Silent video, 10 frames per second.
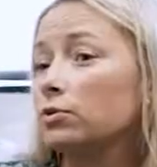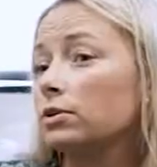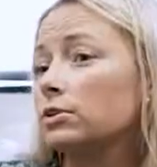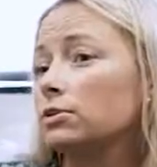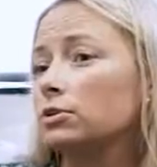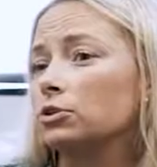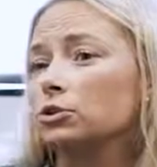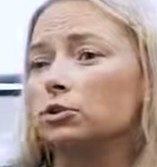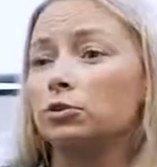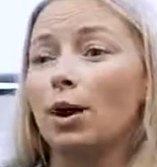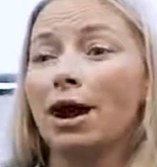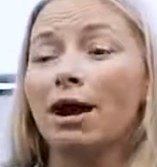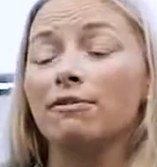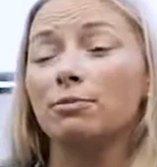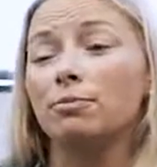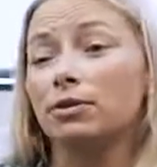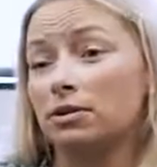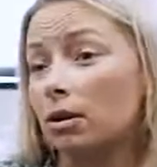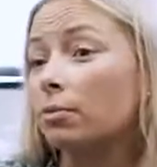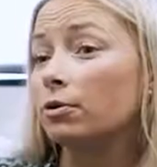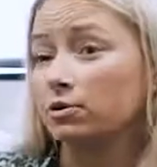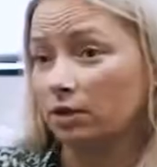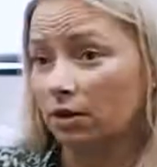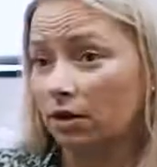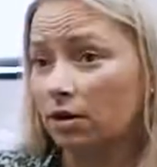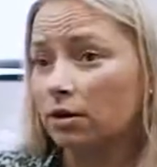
the research, you have the numbers here.